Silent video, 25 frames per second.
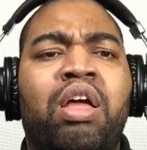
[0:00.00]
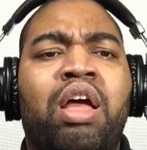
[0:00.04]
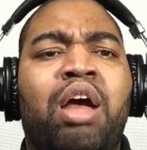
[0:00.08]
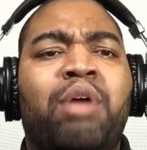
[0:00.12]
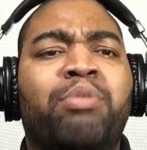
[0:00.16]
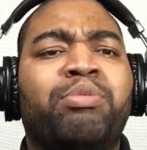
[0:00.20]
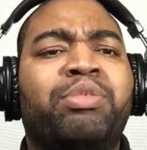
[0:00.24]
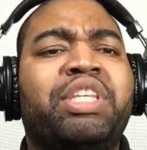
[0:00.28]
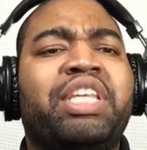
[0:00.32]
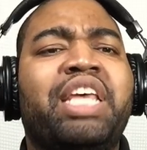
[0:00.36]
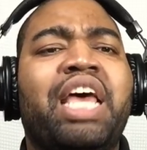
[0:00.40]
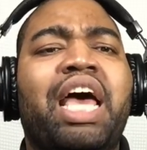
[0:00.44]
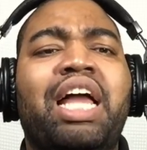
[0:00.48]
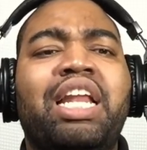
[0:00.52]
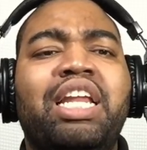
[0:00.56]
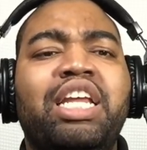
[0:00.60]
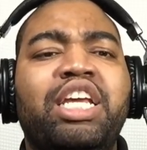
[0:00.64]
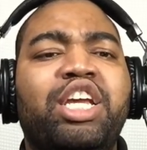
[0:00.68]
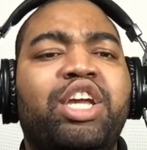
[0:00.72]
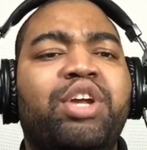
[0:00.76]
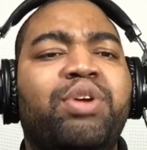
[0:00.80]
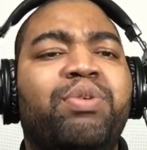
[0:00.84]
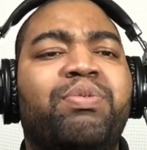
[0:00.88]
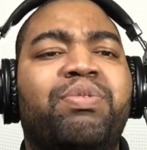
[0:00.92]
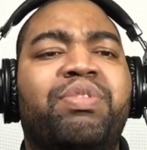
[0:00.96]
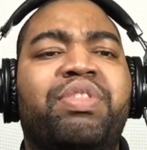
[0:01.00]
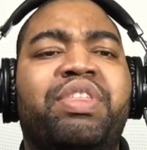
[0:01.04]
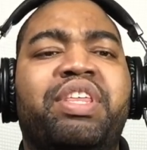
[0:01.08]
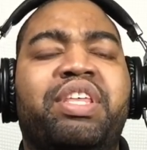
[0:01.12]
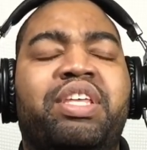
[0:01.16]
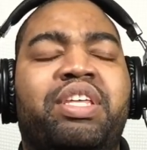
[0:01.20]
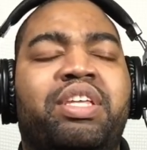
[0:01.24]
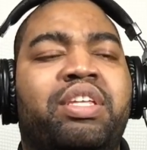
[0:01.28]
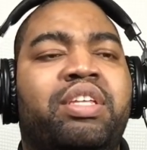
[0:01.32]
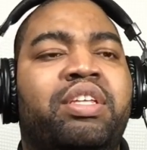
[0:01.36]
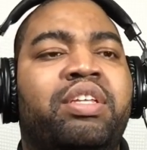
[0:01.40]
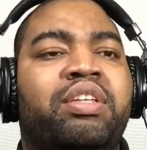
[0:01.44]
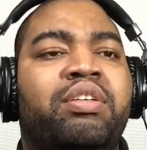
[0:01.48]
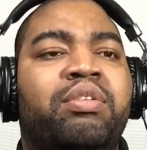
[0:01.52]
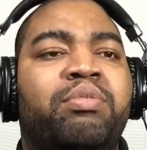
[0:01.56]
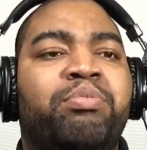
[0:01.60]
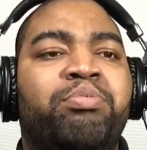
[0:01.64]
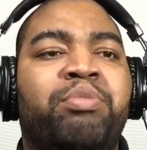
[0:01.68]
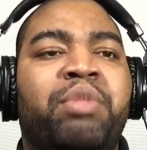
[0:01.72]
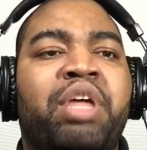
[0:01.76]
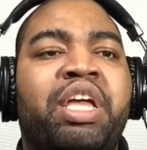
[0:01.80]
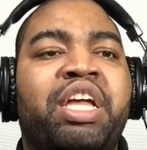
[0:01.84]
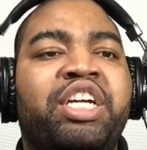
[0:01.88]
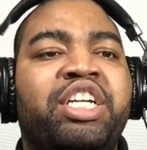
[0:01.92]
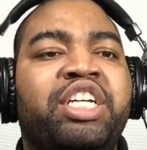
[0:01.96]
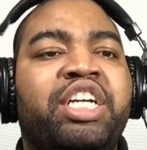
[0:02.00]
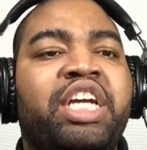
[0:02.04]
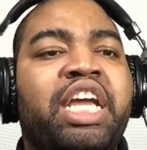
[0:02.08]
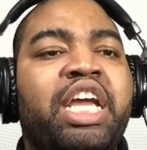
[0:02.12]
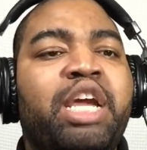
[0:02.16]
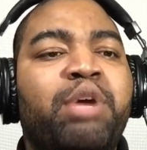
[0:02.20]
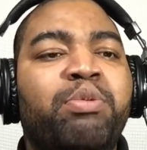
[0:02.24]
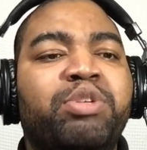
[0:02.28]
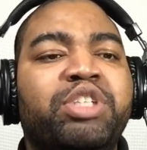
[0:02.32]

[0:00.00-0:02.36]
I'm telling you, he